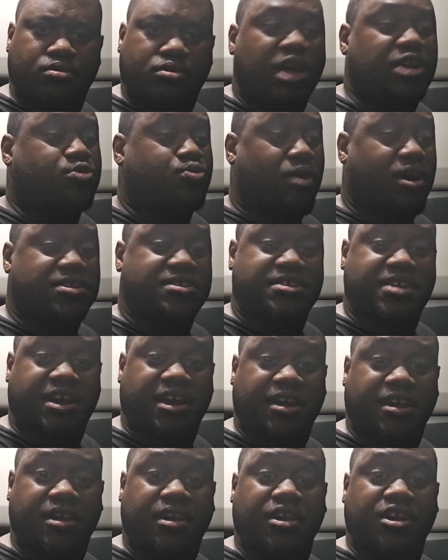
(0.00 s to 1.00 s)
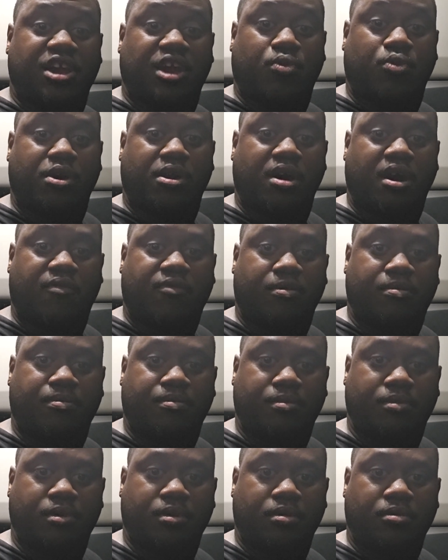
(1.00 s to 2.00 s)
That's why I say, get rid of them.
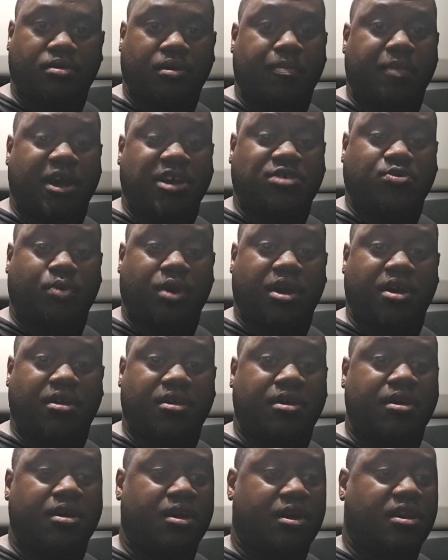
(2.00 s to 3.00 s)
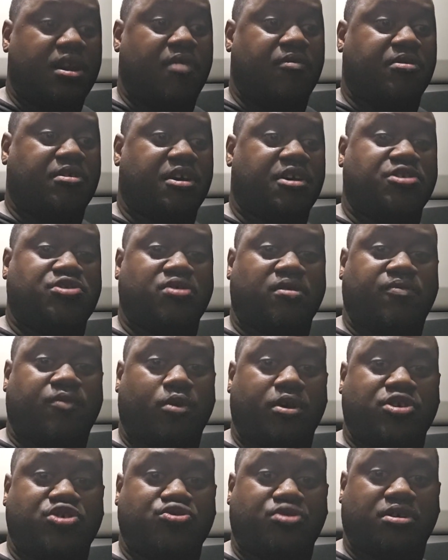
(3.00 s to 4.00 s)
The best way and everything to
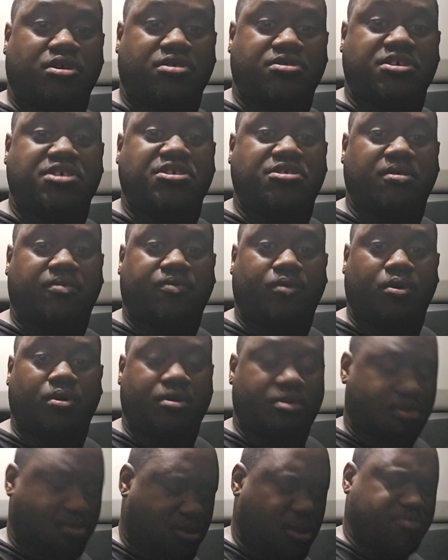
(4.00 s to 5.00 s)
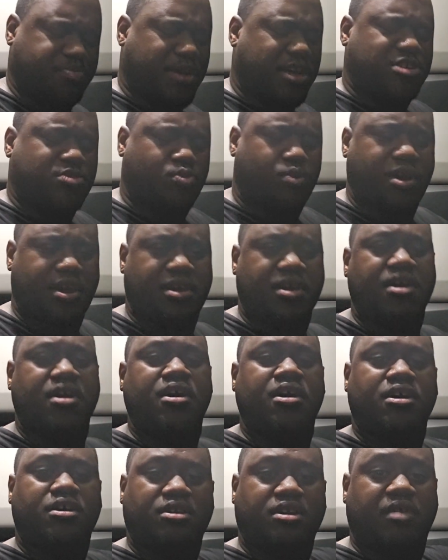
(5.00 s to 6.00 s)
avoid drugs is to avoid, the best way
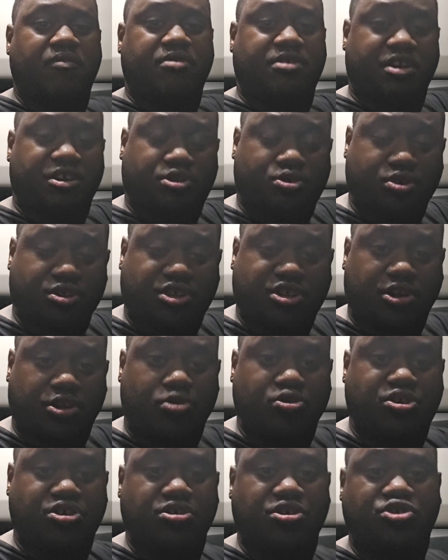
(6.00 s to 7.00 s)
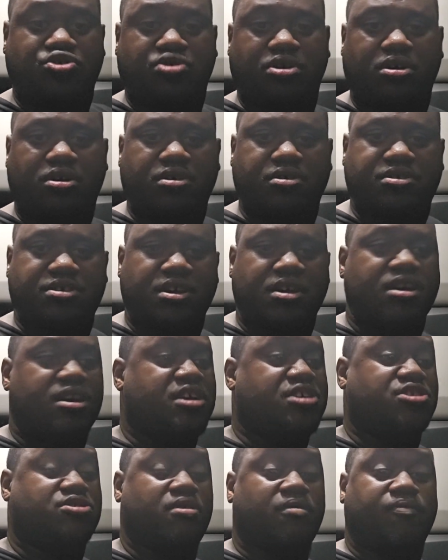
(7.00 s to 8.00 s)
and everything to a solution to drugs
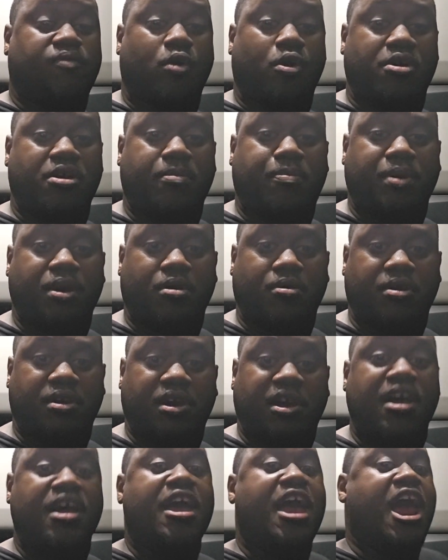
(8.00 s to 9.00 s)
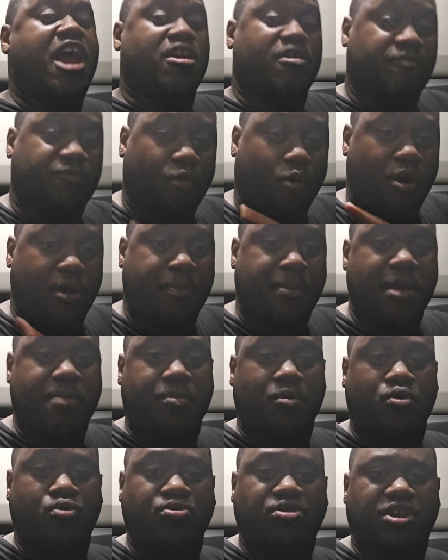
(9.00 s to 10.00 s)
is to avoid it, period. And avoid
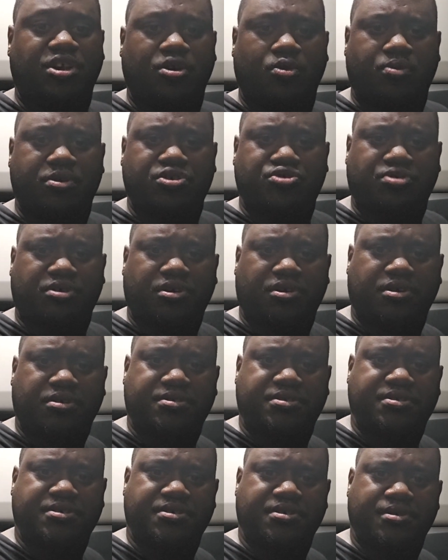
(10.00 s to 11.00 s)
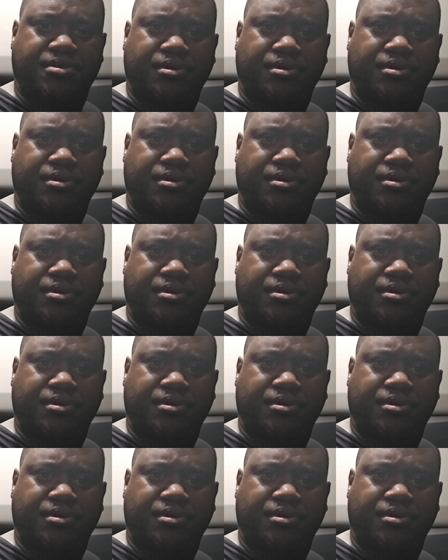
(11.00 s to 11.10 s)
people who deal with drugs.